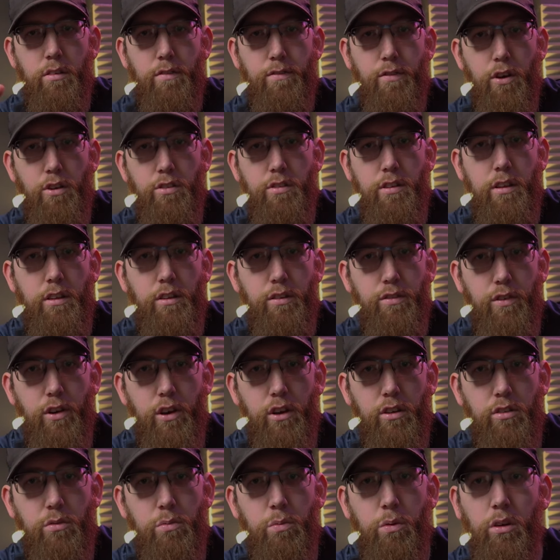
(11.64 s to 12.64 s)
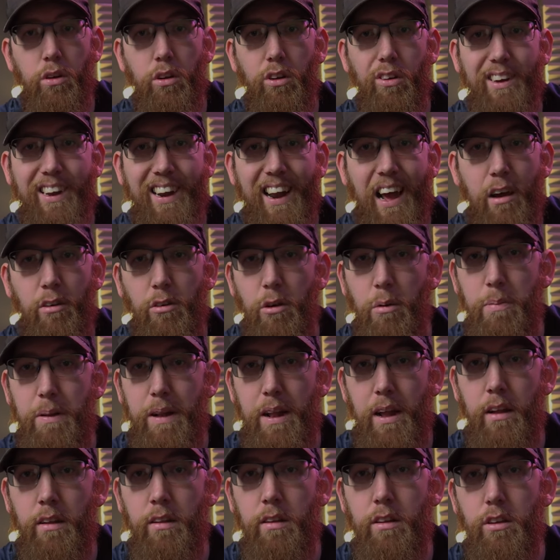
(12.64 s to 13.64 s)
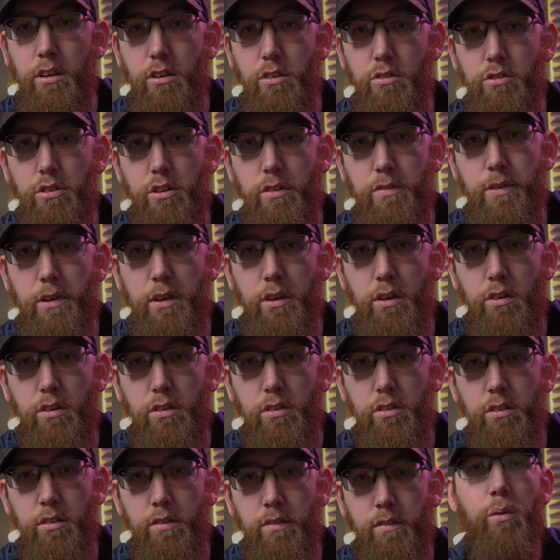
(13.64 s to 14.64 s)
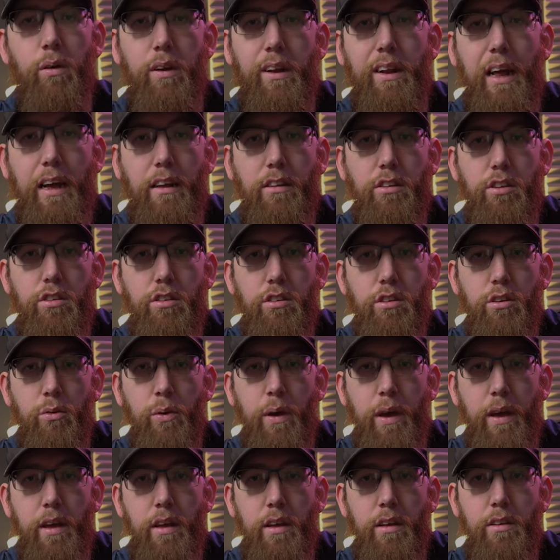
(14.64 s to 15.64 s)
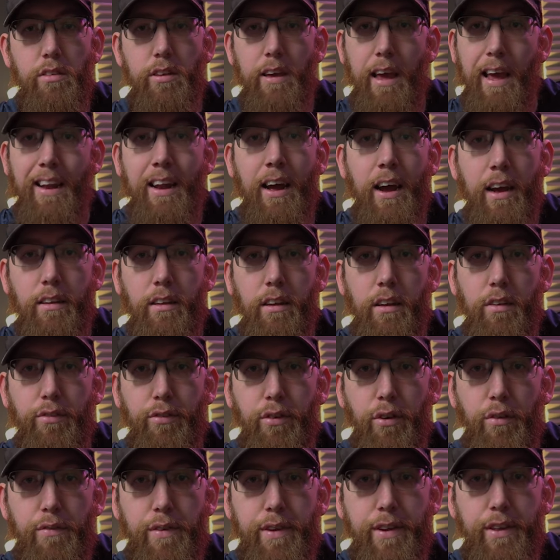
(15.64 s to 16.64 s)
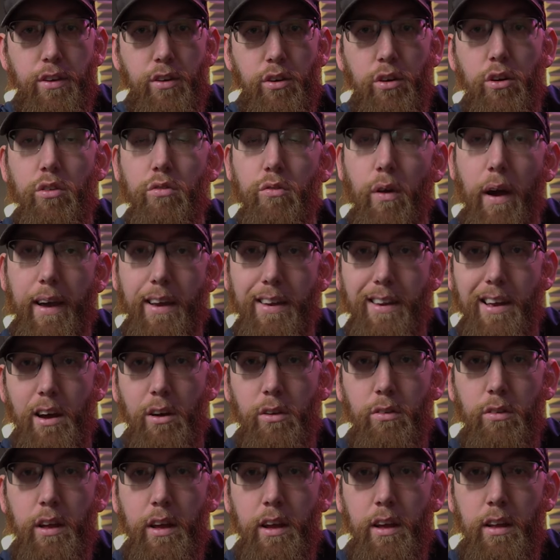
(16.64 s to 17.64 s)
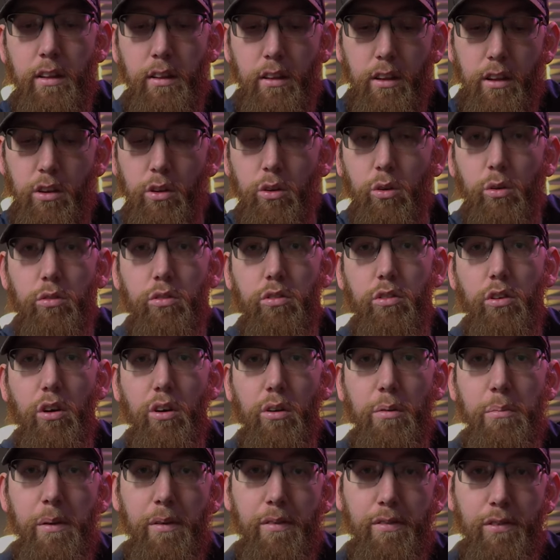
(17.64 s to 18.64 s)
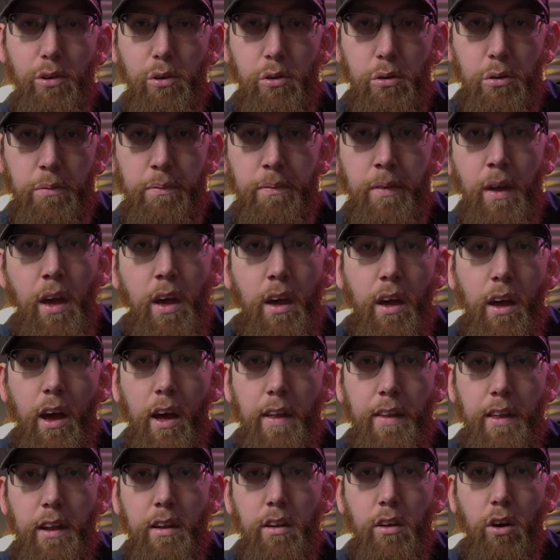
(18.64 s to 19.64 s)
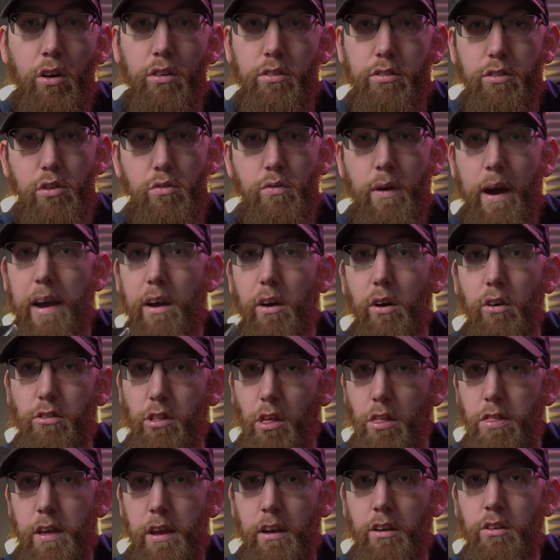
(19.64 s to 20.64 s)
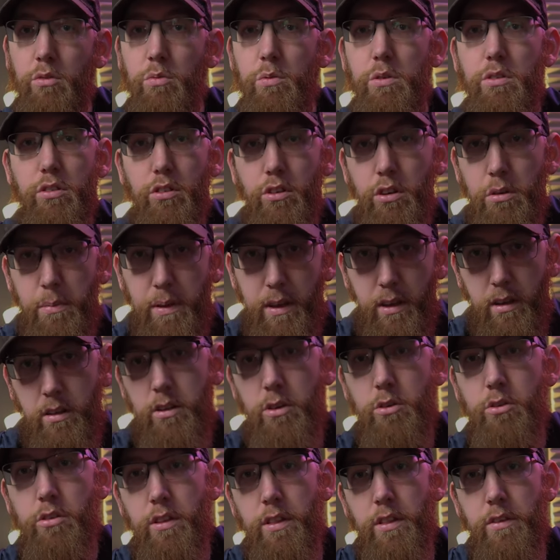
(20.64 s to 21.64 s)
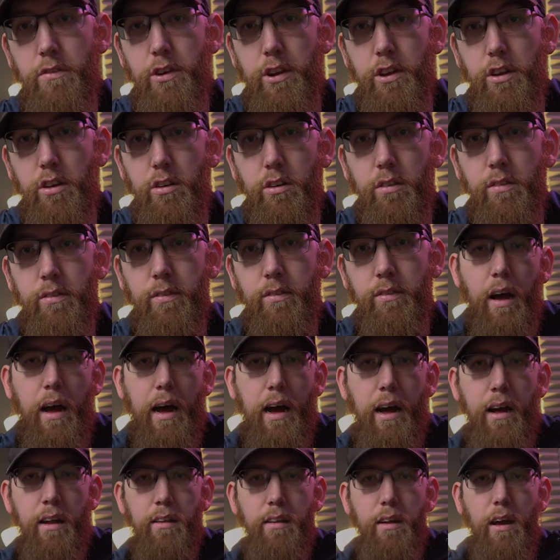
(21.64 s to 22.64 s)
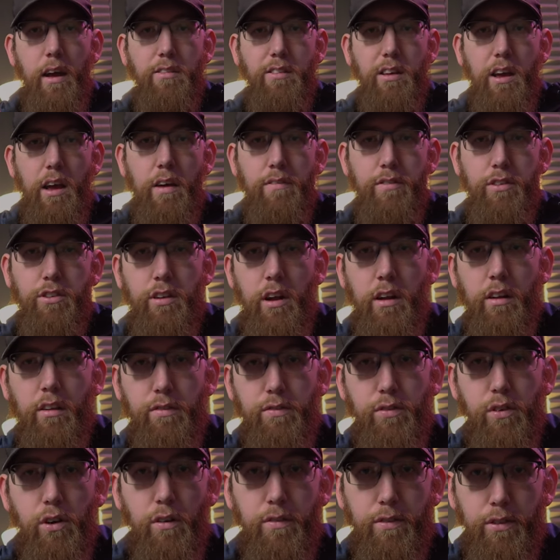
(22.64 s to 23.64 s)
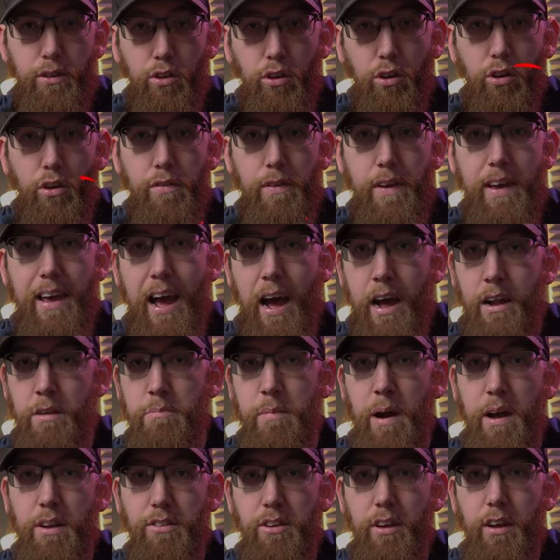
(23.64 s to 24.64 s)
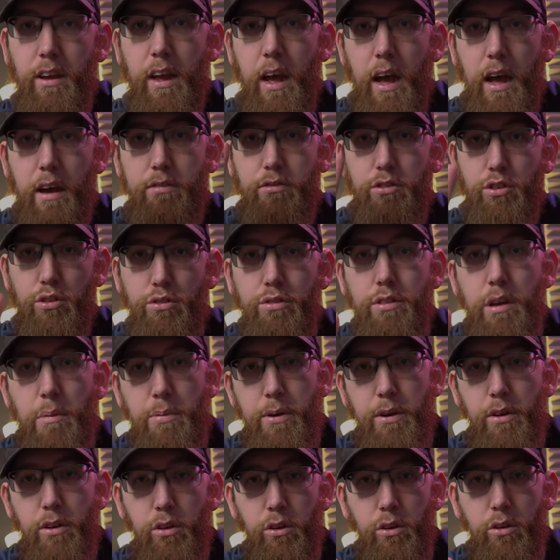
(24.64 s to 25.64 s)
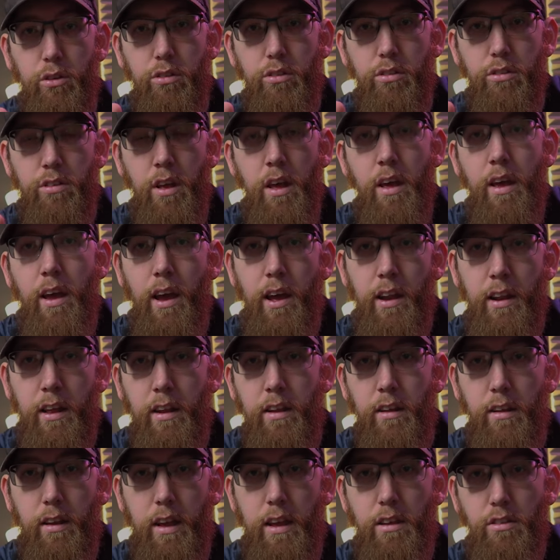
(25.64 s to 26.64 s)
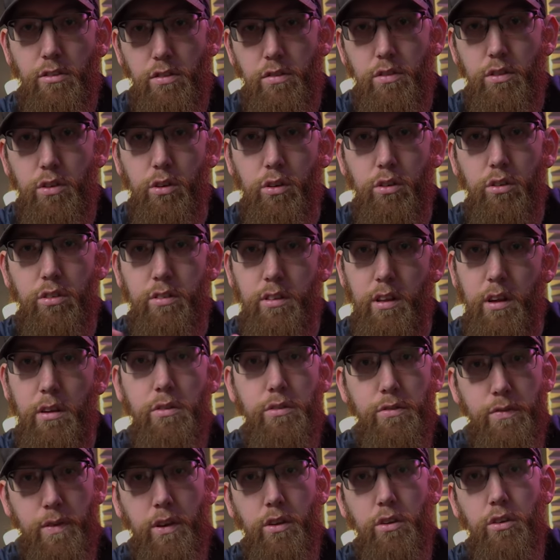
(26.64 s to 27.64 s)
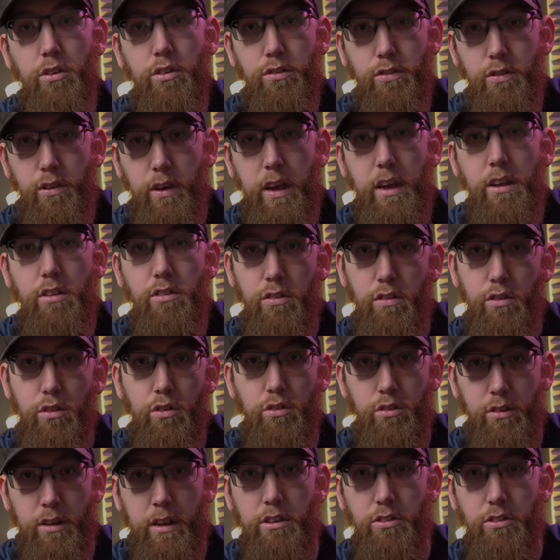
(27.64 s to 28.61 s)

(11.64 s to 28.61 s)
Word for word: So first things first, we're going to look at how I plan the YouTube videos. What I like to do is get an idea for a video, write it down in the notes on my phone, and then also write other things which are going to be included in the video. And as I have a channel for photography and magic, I have two separate notes, and in each of those there is videos for each of those